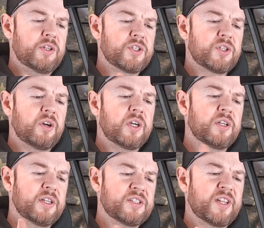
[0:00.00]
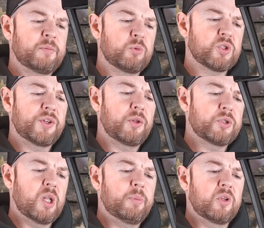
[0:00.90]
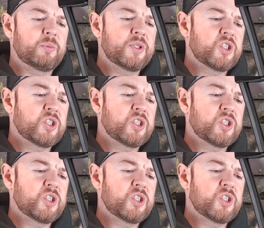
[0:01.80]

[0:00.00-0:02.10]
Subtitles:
the start, and as time goes on, they loosen up a little bit.